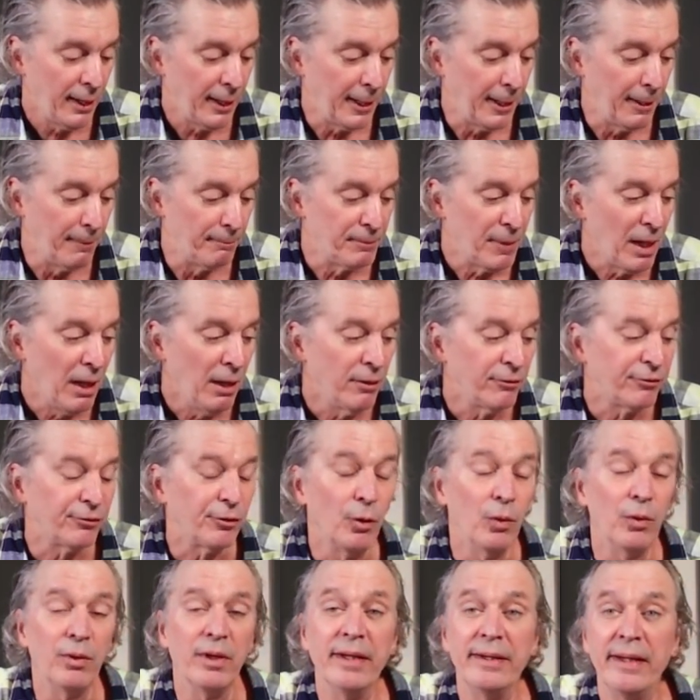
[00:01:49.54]
Um,
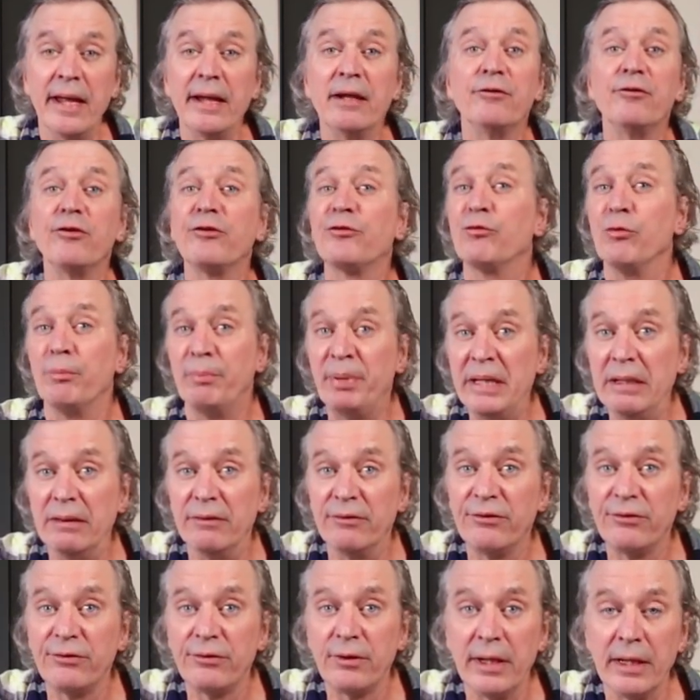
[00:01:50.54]
so and then it just
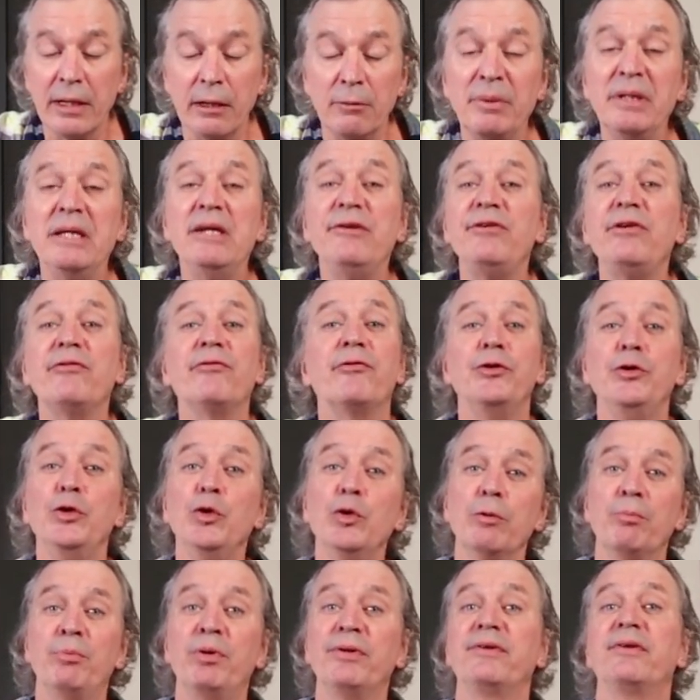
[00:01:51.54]
repeats, and it'll be easy for
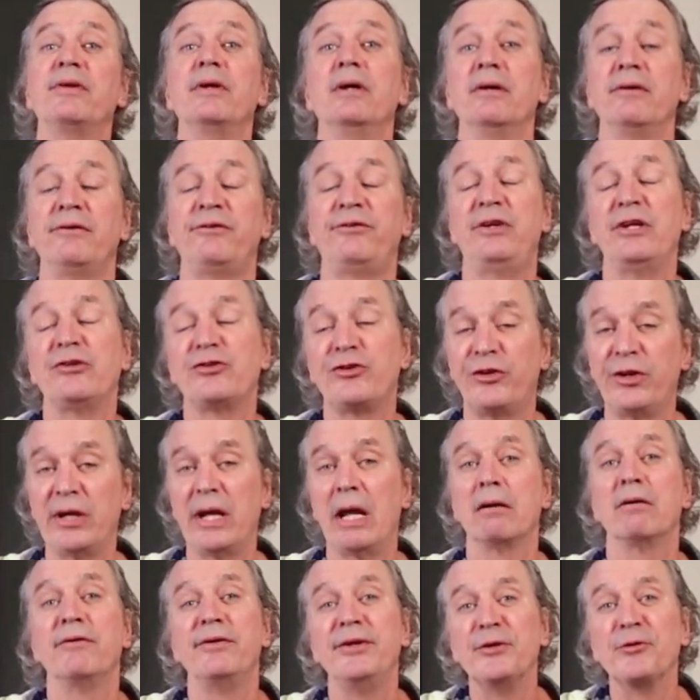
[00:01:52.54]
you to put the stitch
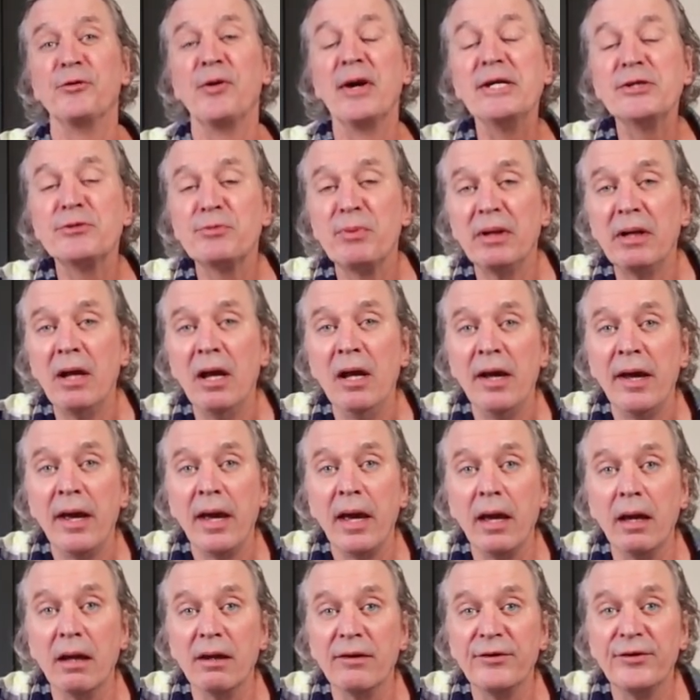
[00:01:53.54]
together the arrangement
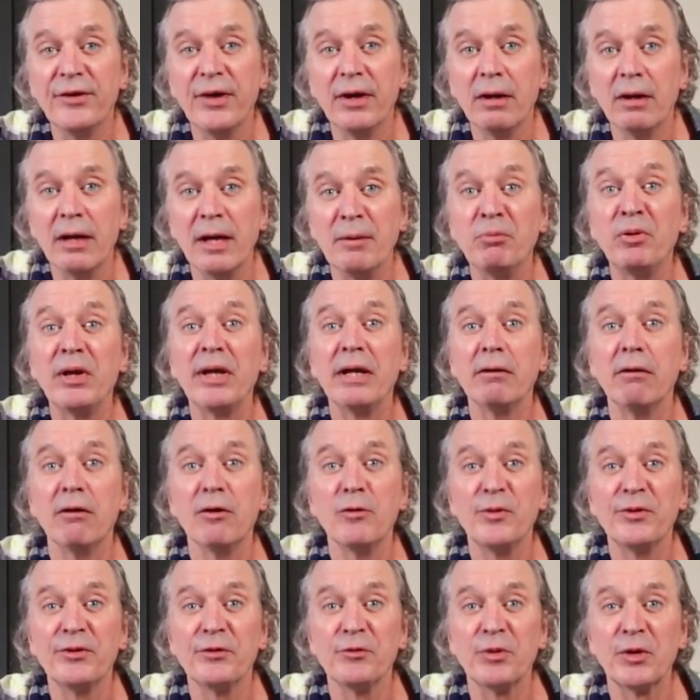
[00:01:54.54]
and uh, and play
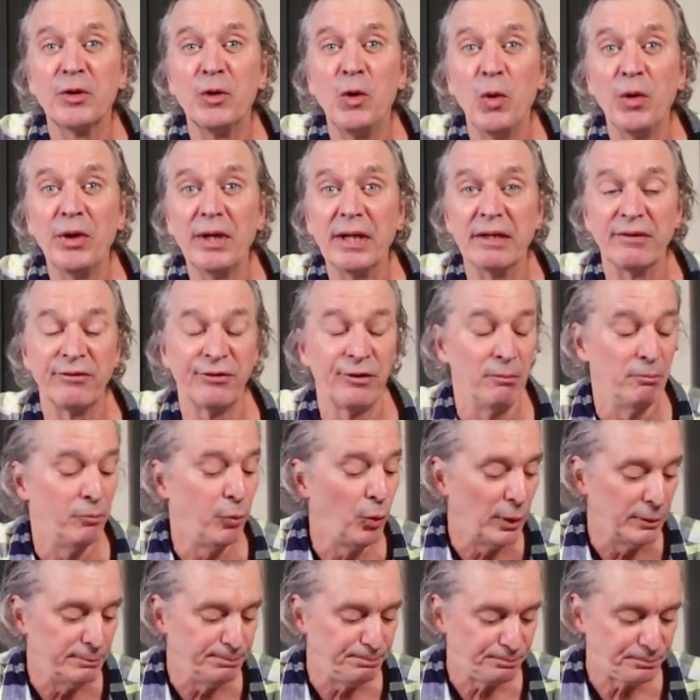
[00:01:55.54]
along with the recording at some
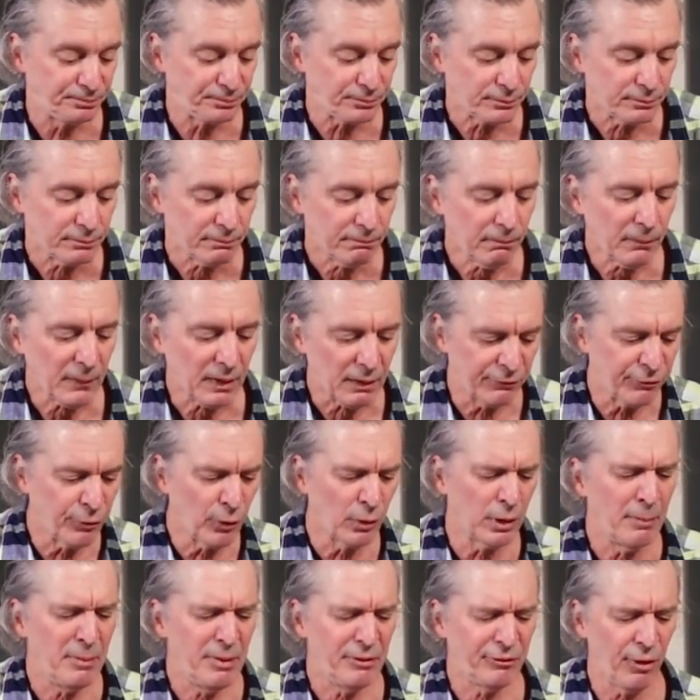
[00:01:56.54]
point.
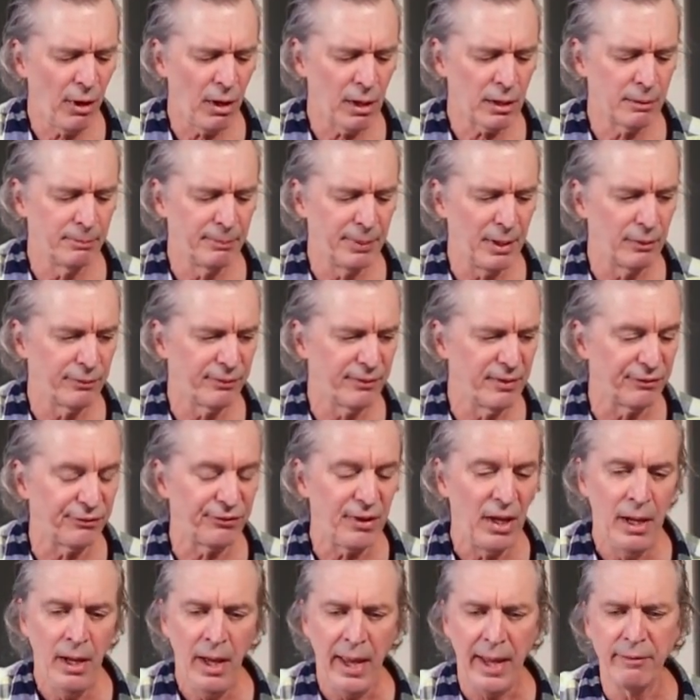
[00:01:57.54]
So let me talk about
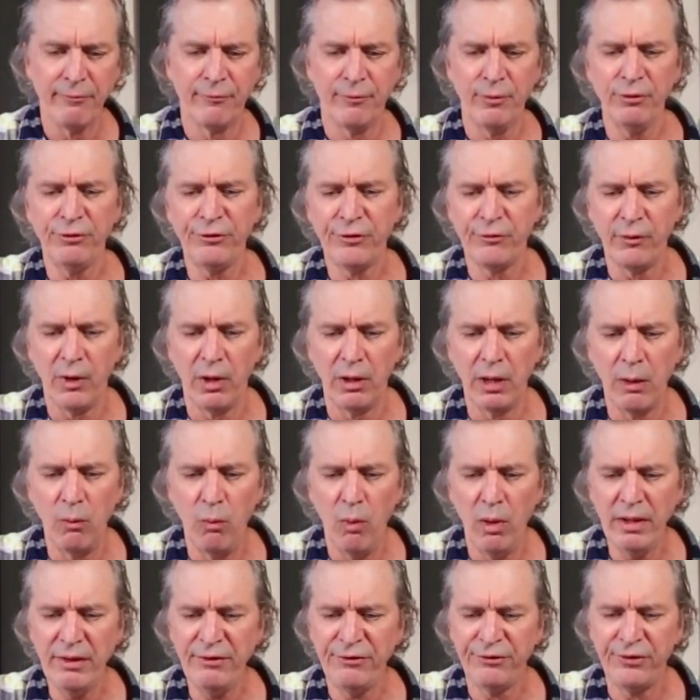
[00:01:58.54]
this. And first of all, I
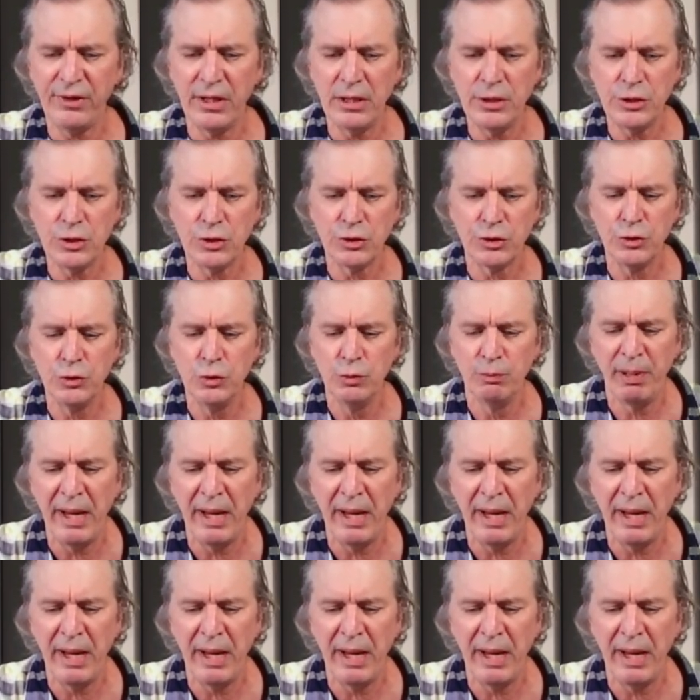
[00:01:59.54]
want to send you to